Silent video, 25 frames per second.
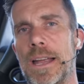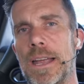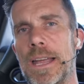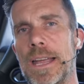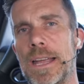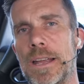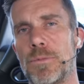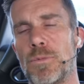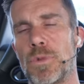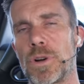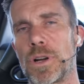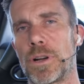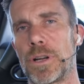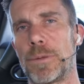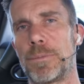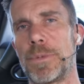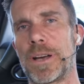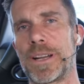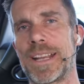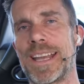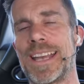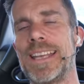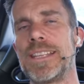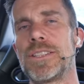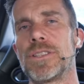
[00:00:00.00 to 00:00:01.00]
and we're going to be
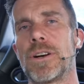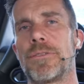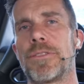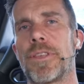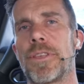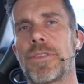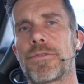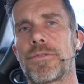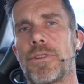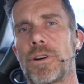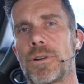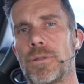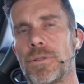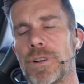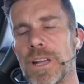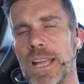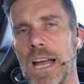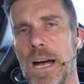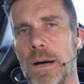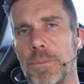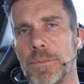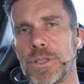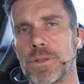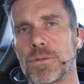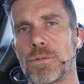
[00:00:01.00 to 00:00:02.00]
able to ease off the throttle and
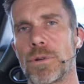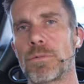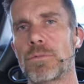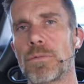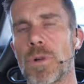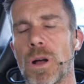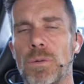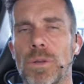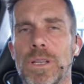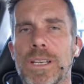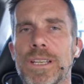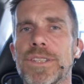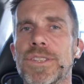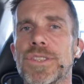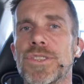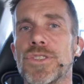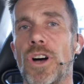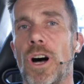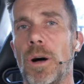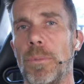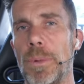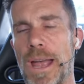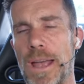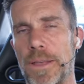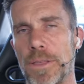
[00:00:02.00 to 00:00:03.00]
come to a rolling
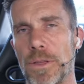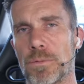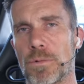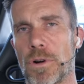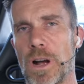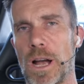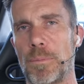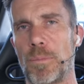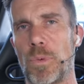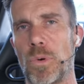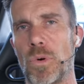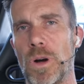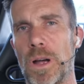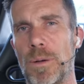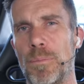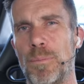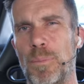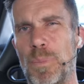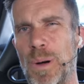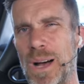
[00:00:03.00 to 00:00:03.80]
stop at the right point,